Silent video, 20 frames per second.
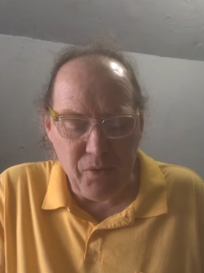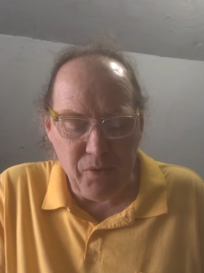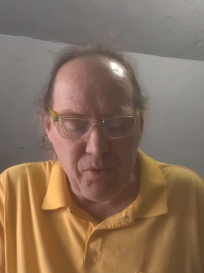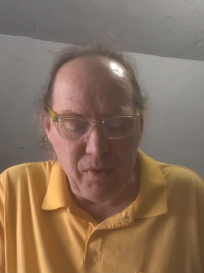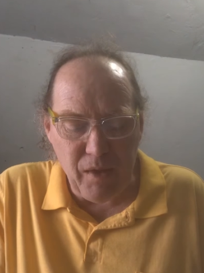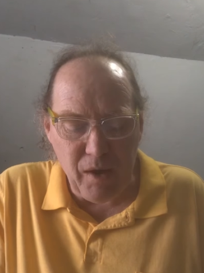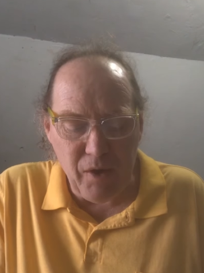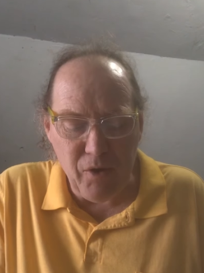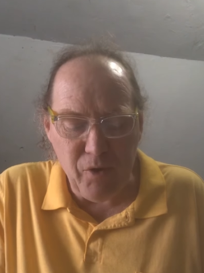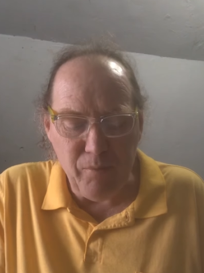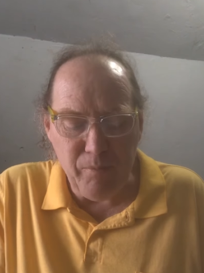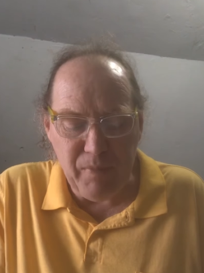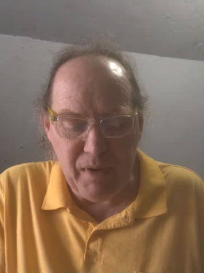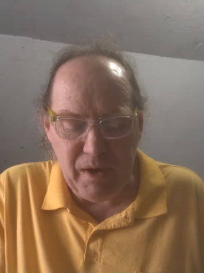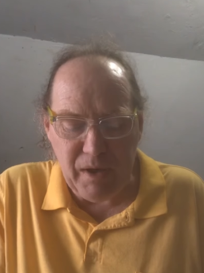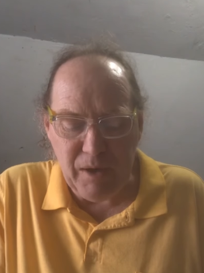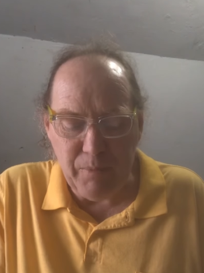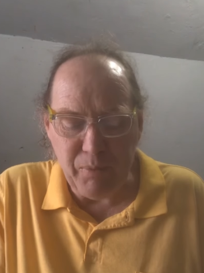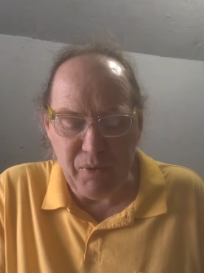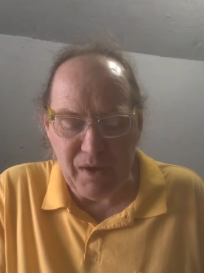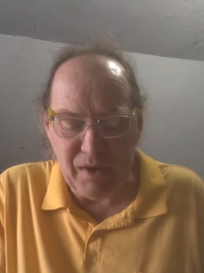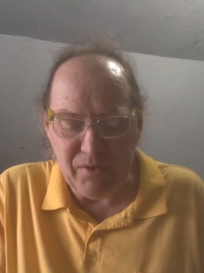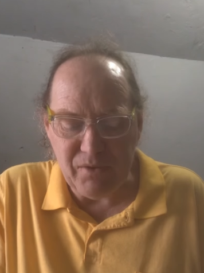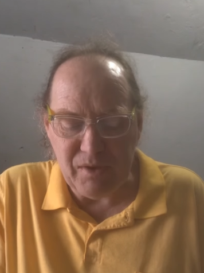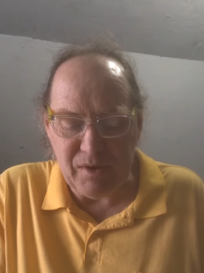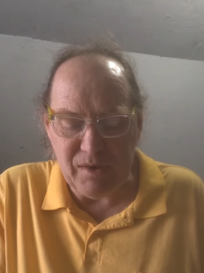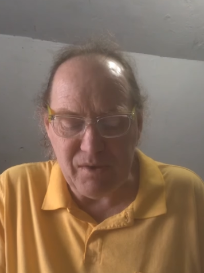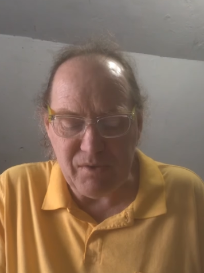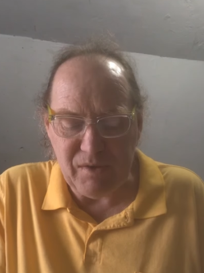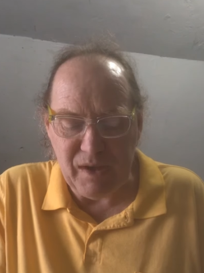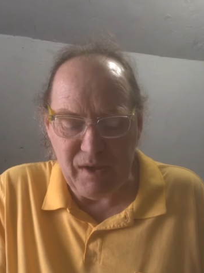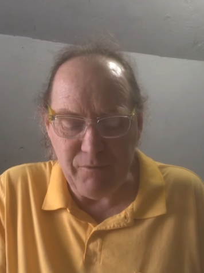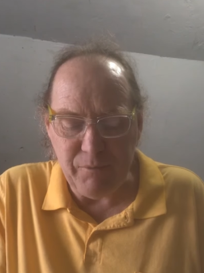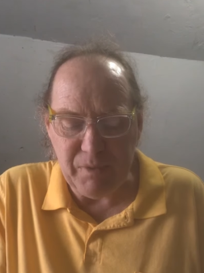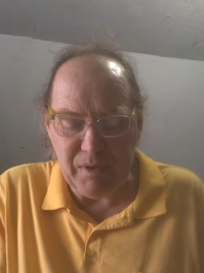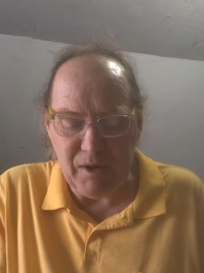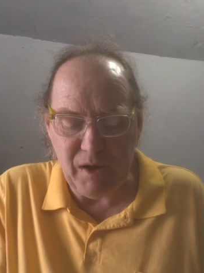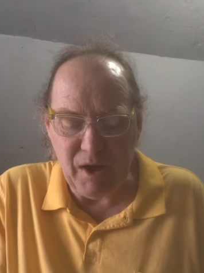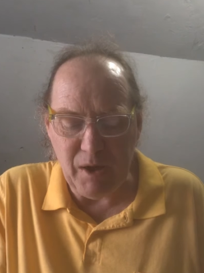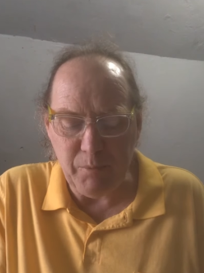though many presidents have
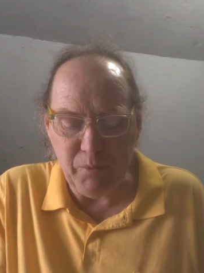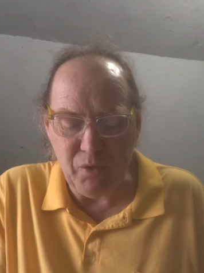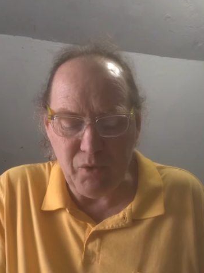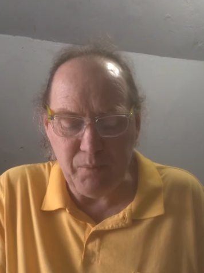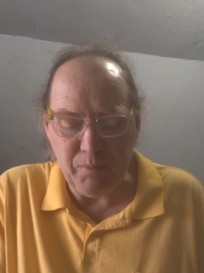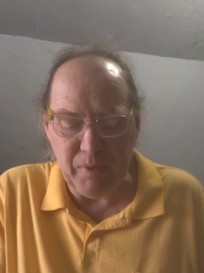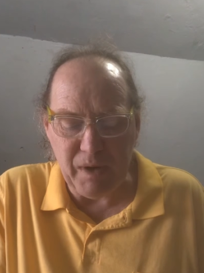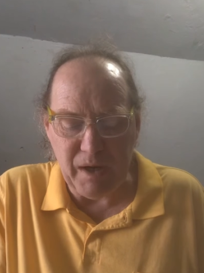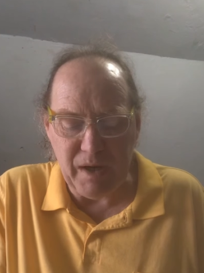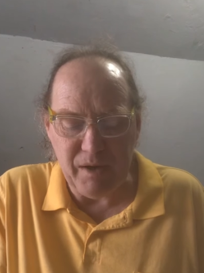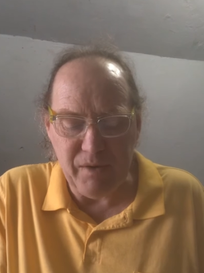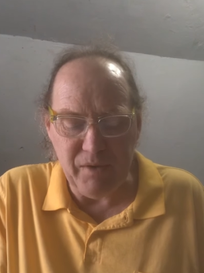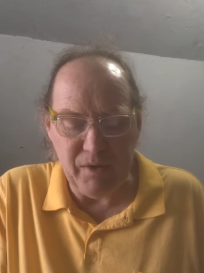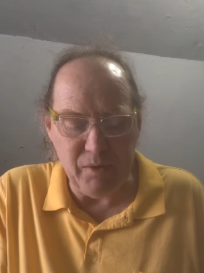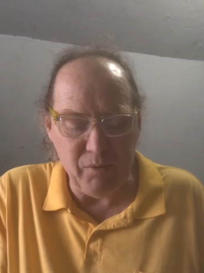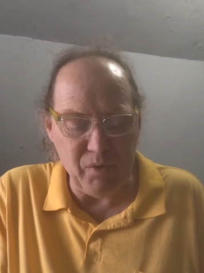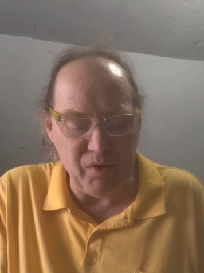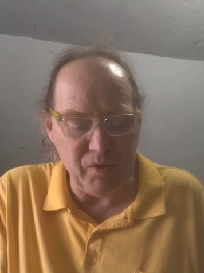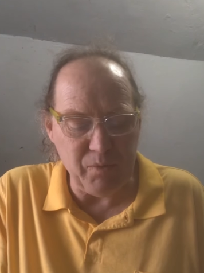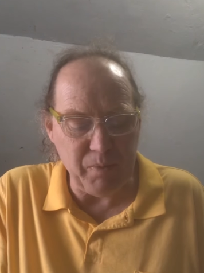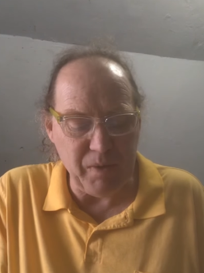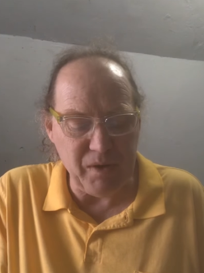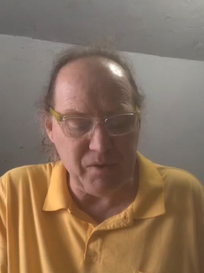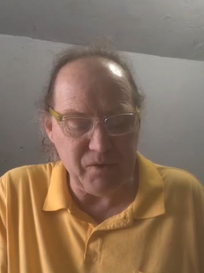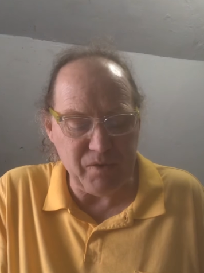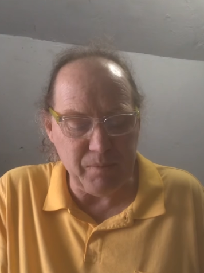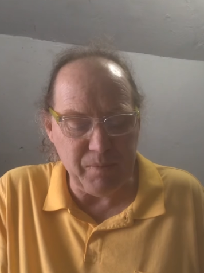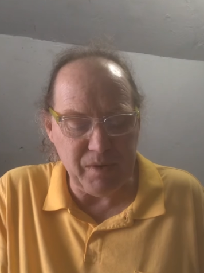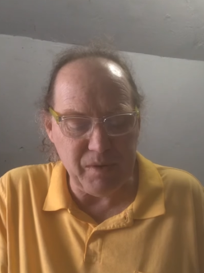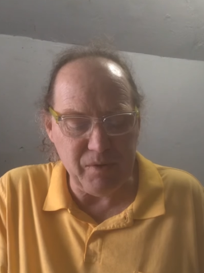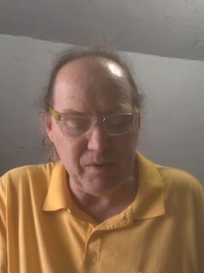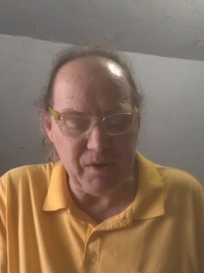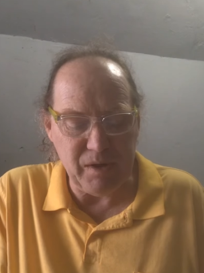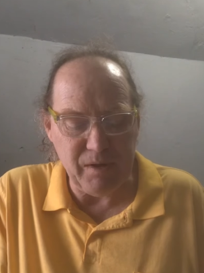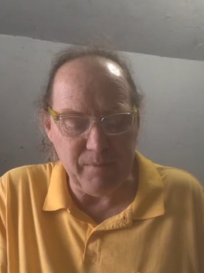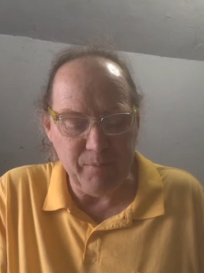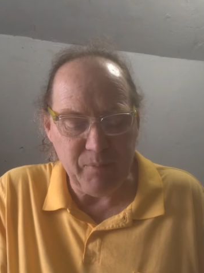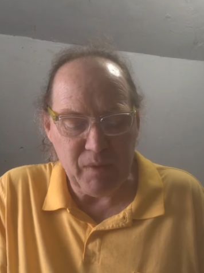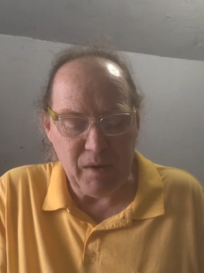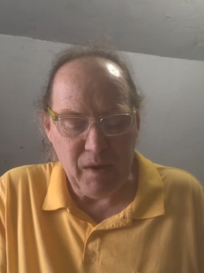been humbled by the responsibility,